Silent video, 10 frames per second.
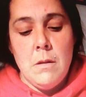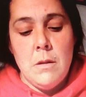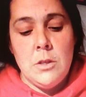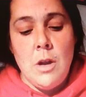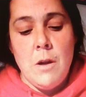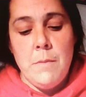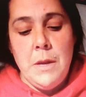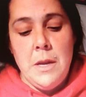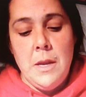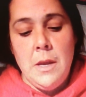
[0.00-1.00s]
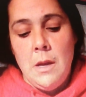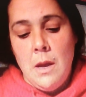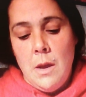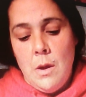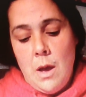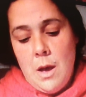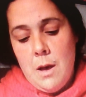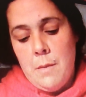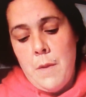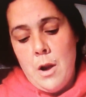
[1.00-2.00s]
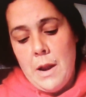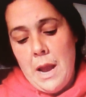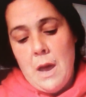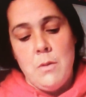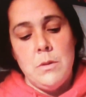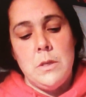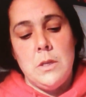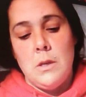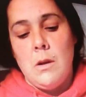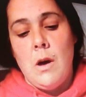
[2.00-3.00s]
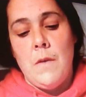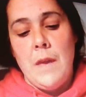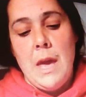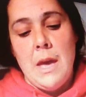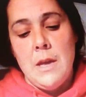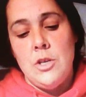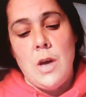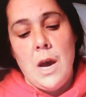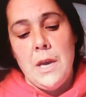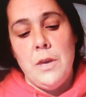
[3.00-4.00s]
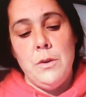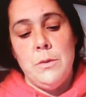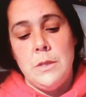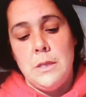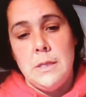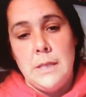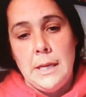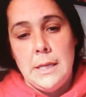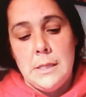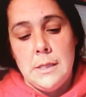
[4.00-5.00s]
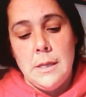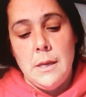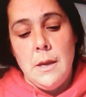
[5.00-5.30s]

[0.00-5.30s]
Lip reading: start beading. Our count on the edge, I use 6